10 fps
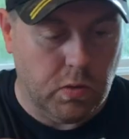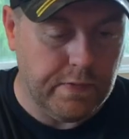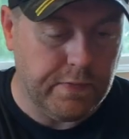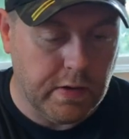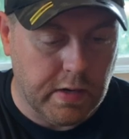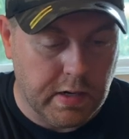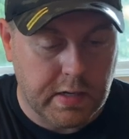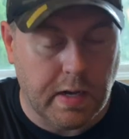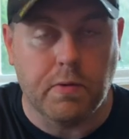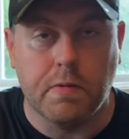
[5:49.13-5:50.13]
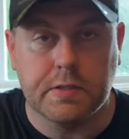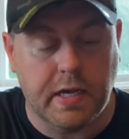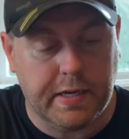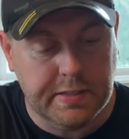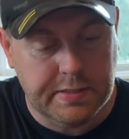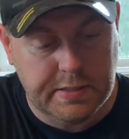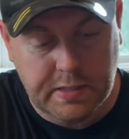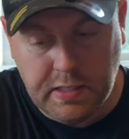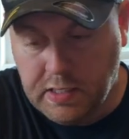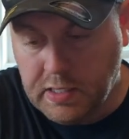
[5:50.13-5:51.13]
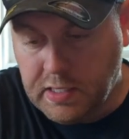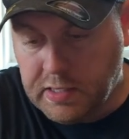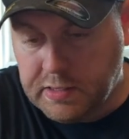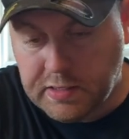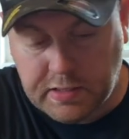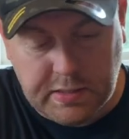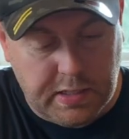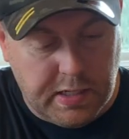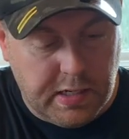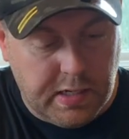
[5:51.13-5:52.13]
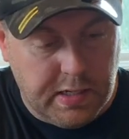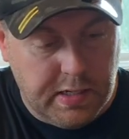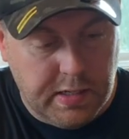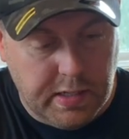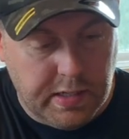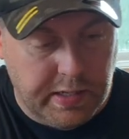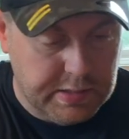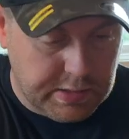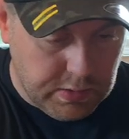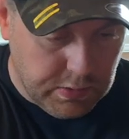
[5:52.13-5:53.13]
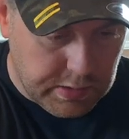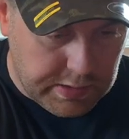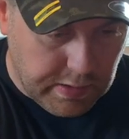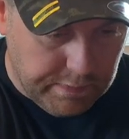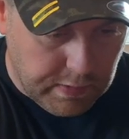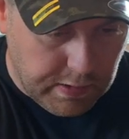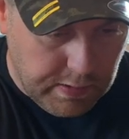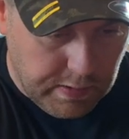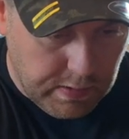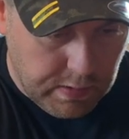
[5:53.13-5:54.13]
hold it for a couple of seconds until it's glued itself on.